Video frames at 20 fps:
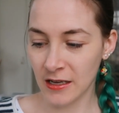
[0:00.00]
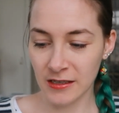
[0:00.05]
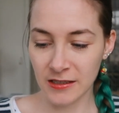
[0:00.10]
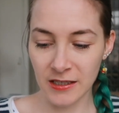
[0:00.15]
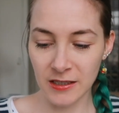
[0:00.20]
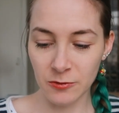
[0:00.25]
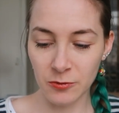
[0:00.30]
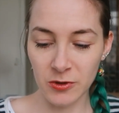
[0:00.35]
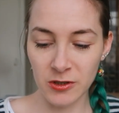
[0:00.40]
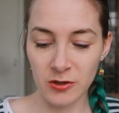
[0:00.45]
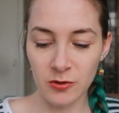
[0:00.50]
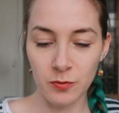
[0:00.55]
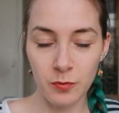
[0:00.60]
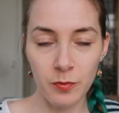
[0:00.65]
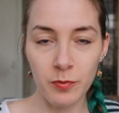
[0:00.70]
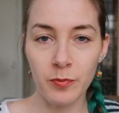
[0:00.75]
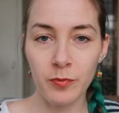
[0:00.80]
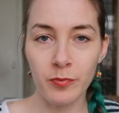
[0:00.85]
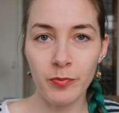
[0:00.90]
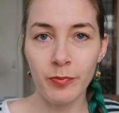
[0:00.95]
This was
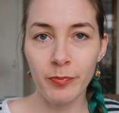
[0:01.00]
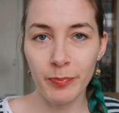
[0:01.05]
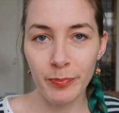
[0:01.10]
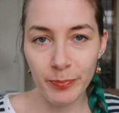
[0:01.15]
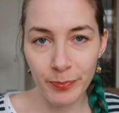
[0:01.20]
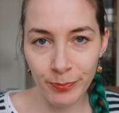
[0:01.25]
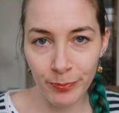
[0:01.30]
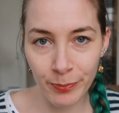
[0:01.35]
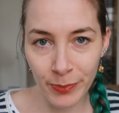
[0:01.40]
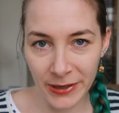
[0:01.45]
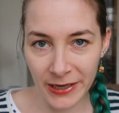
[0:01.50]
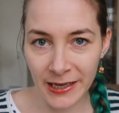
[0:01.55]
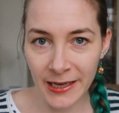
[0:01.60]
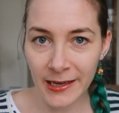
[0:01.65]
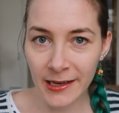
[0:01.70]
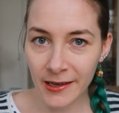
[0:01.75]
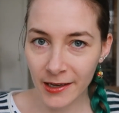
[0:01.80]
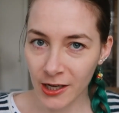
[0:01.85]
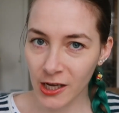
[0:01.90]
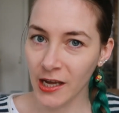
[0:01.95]

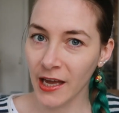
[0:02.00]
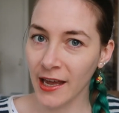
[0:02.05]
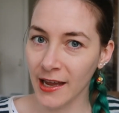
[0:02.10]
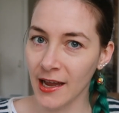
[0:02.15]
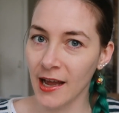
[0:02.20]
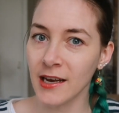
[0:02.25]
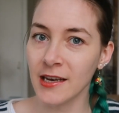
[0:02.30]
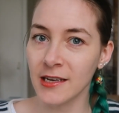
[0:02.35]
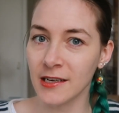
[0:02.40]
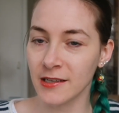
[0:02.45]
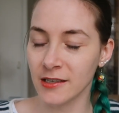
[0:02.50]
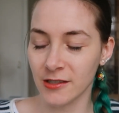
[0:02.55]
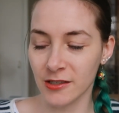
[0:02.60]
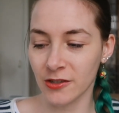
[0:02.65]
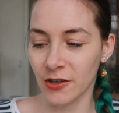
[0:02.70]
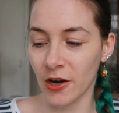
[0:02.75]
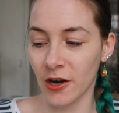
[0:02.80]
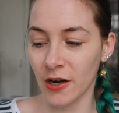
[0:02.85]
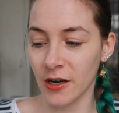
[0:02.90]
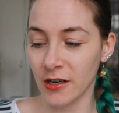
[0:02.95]
pre-CreaLien
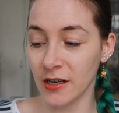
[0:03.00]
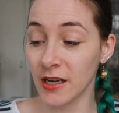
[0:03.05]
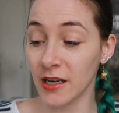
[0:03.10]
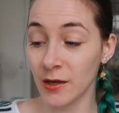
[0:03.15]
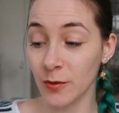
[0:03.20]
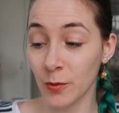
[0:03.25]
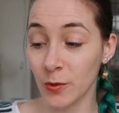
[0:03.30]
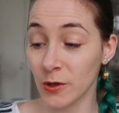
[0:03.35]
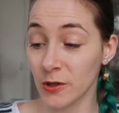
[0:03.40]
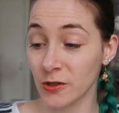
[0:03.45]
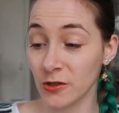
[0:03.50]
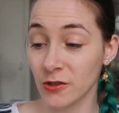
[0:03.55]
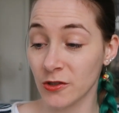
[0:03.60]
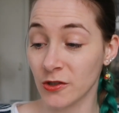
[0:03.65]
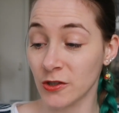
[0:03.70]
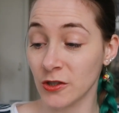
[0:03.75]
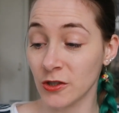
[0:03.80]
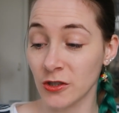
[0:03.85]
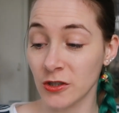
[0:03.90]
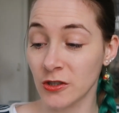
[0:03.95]
Design. It was
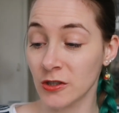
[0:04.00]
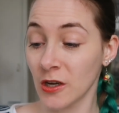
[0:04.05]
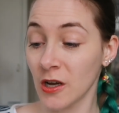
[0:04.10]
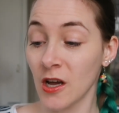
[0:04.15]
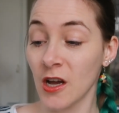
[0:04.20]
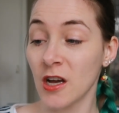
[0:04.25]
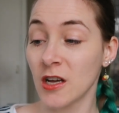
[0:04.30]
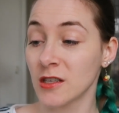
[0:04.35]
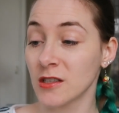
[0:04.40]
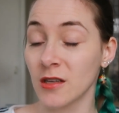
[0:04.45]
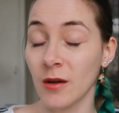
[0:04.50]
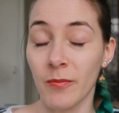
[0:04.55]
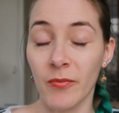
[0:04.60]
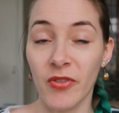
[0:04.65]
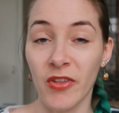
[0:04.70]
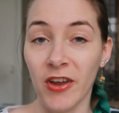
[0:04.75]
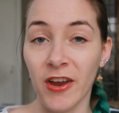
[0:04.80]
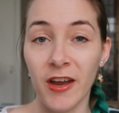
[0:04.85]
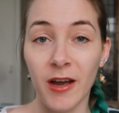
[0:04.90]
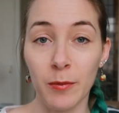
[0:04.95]
just
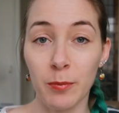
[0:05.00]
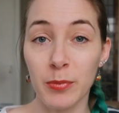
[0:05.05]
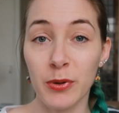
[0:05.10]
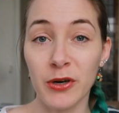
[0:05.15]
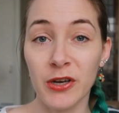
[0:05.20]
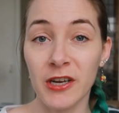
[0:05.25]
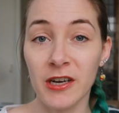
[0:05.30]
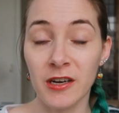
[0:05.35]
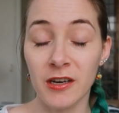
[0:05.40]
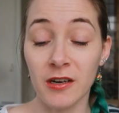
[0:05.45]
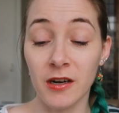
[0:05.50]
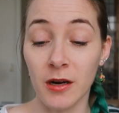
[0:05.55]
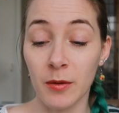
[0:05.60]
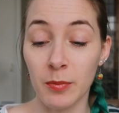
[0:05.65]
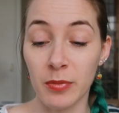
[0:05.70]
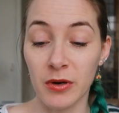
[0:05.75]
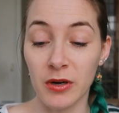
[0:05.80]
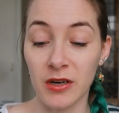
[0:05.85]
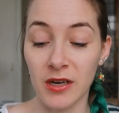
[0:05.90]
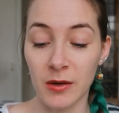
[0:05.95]
something I put in the dye
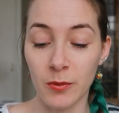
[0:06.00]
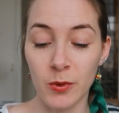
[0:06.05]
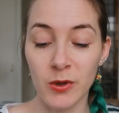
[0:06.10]
pot.